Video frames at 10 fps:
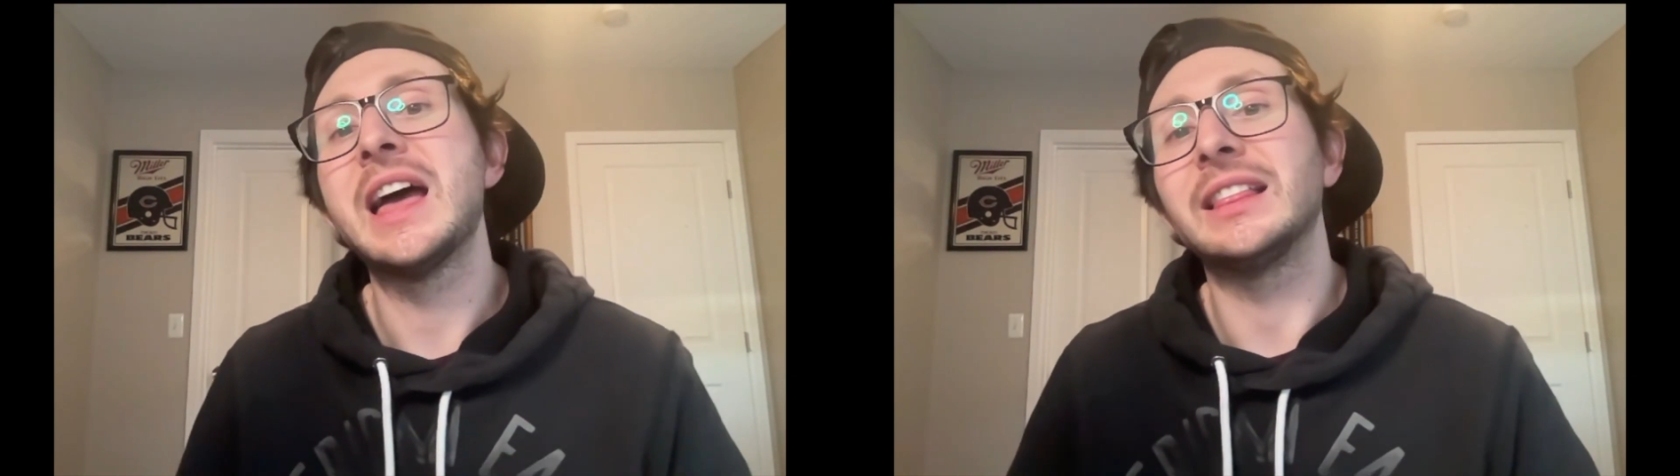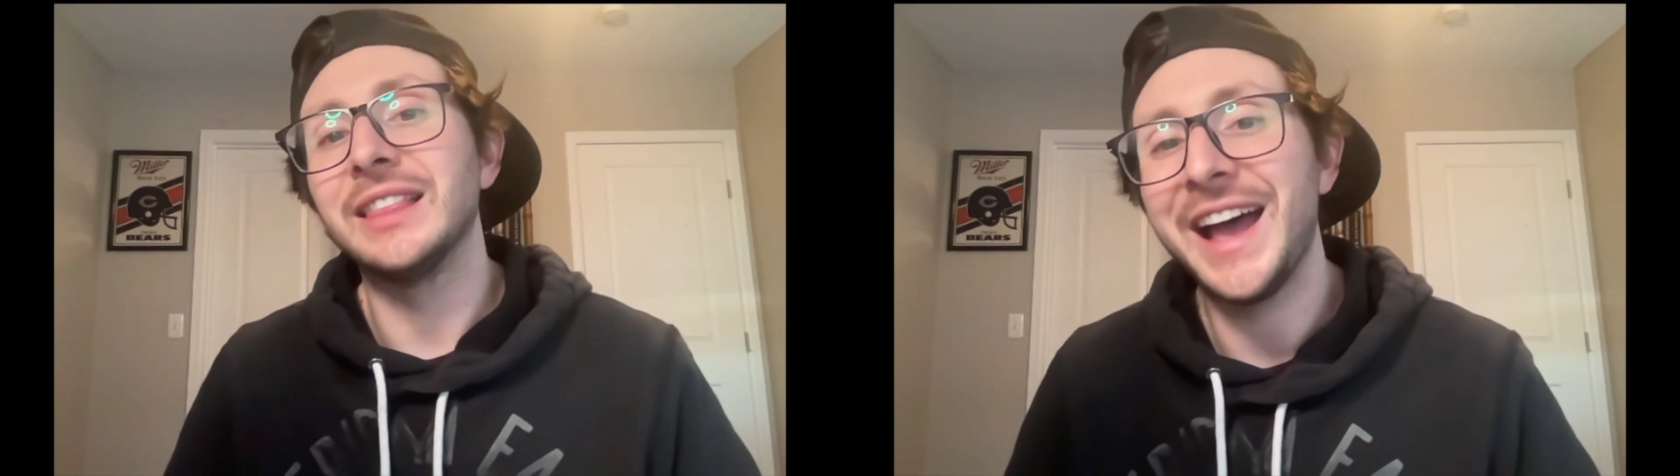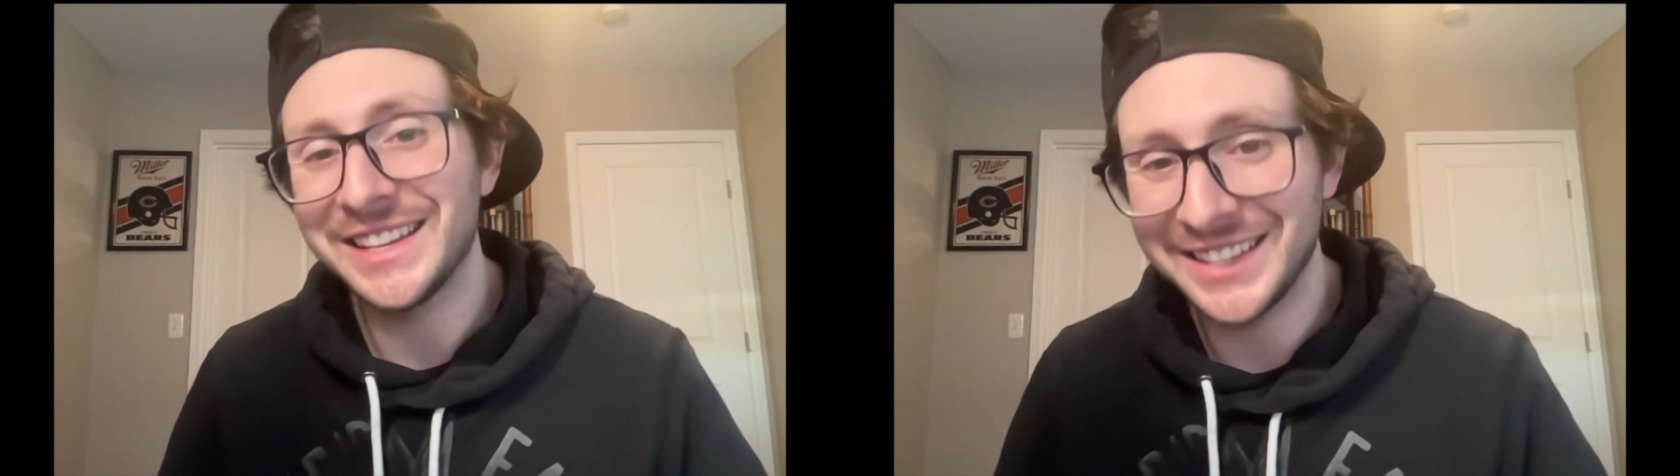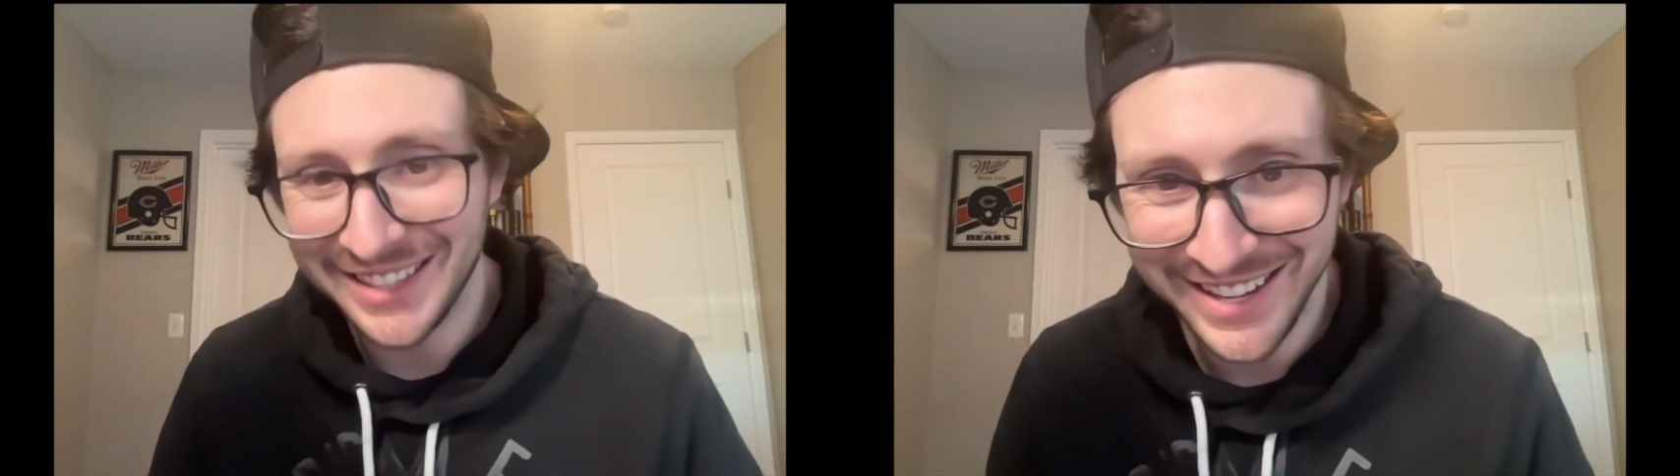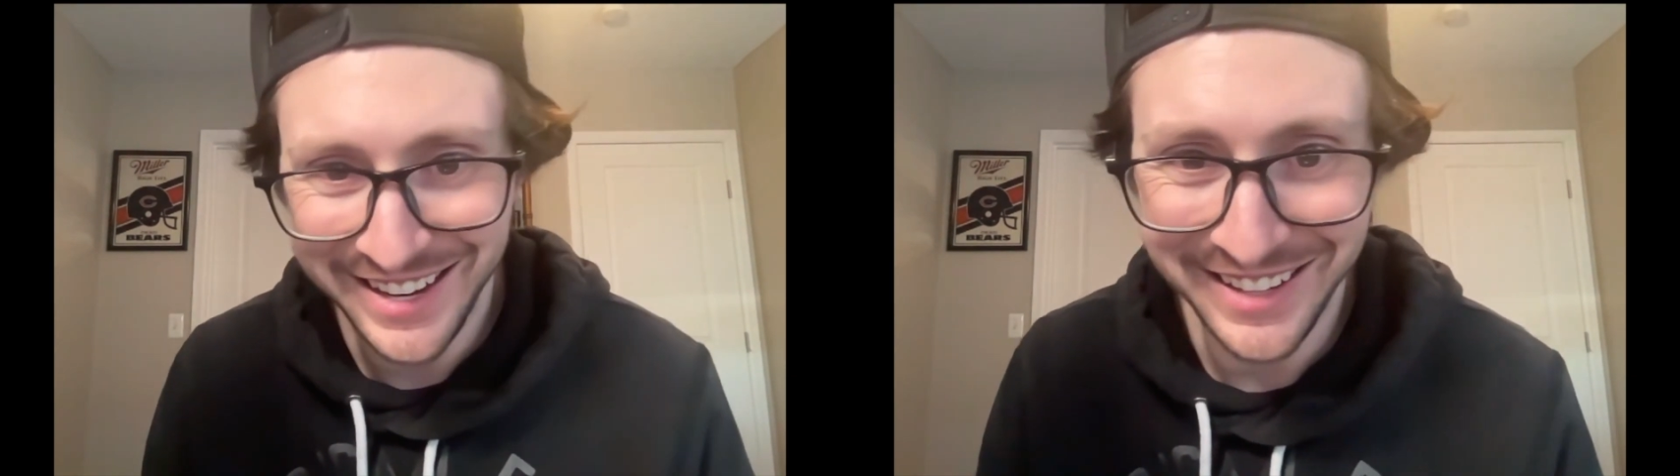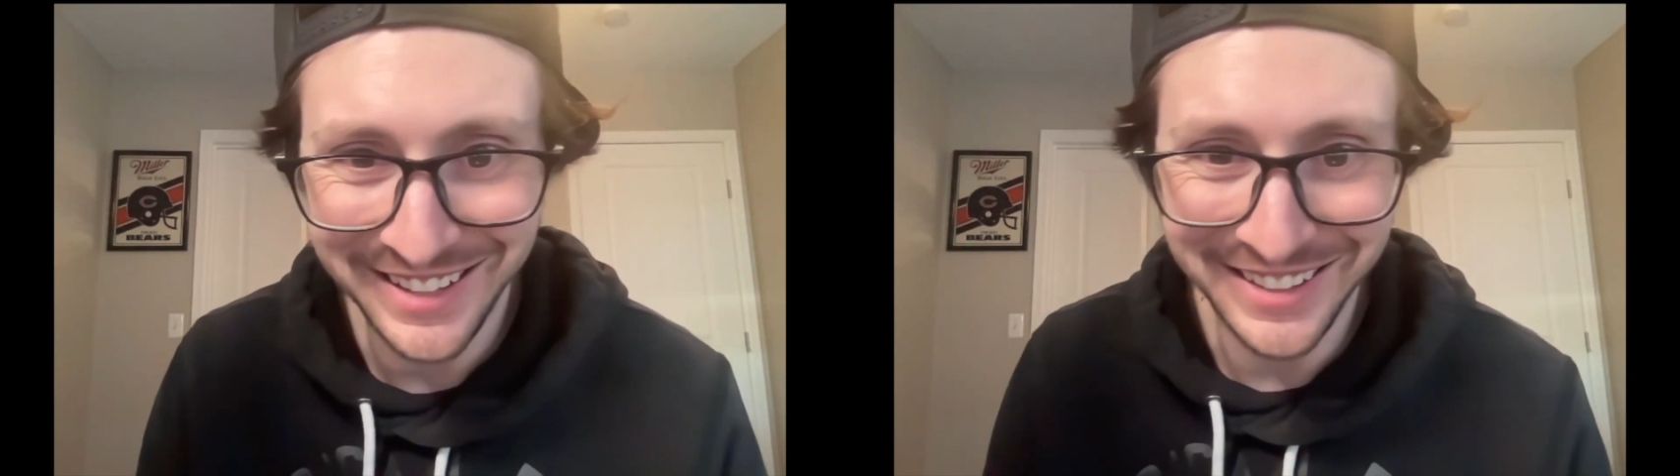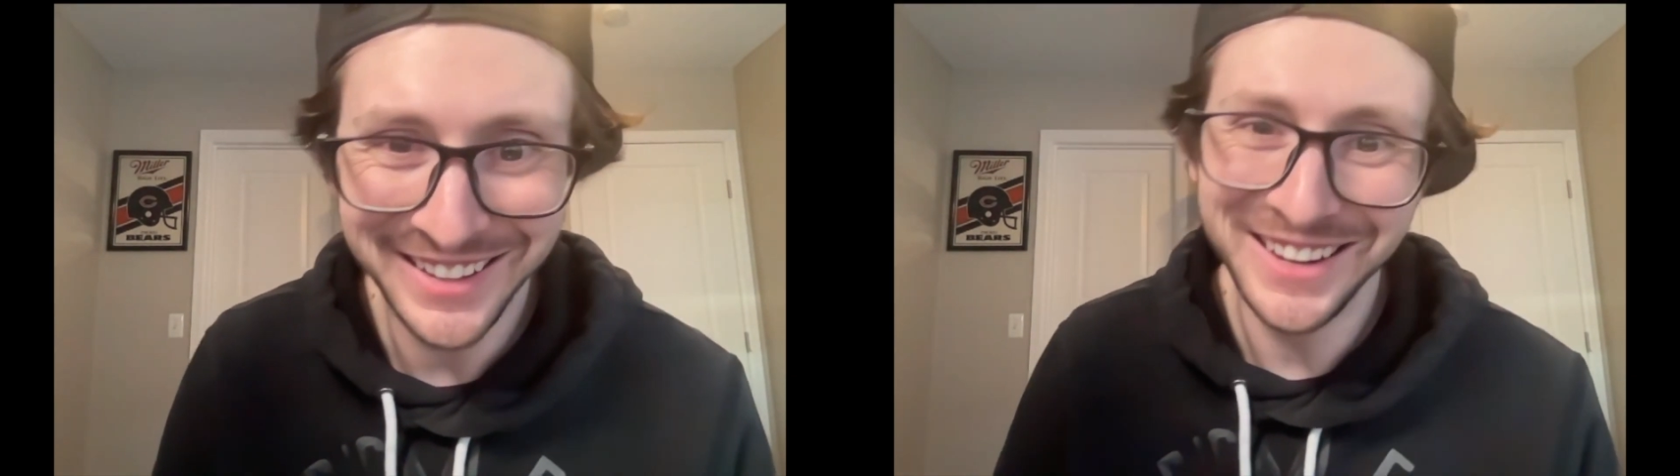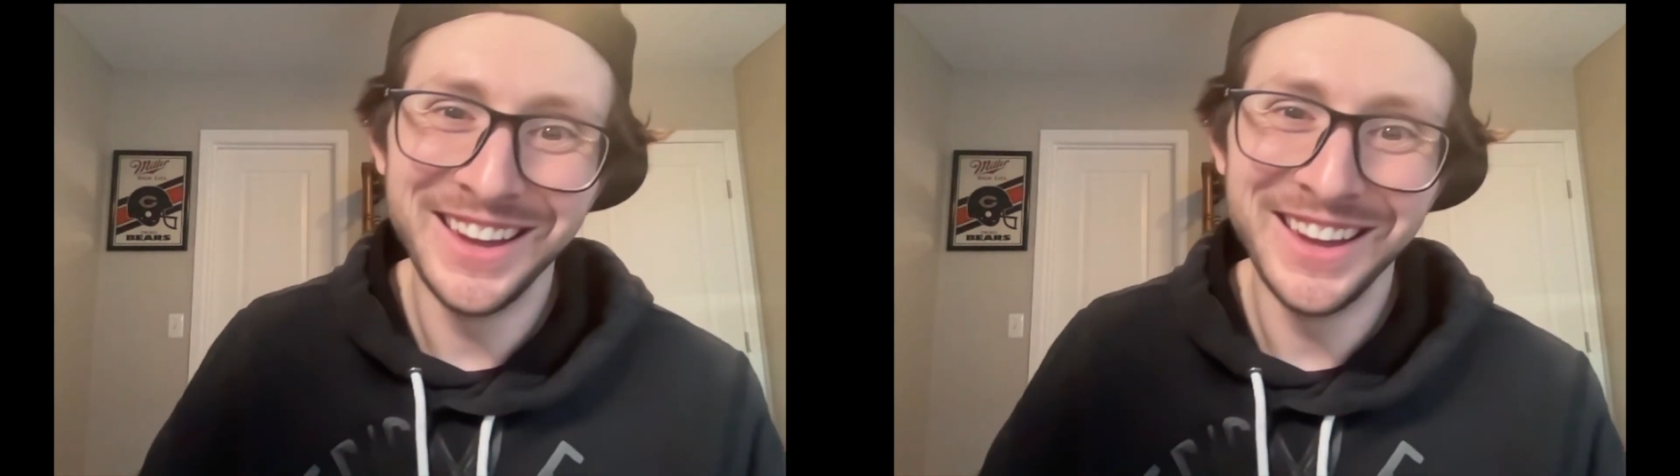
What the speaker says: Last thing,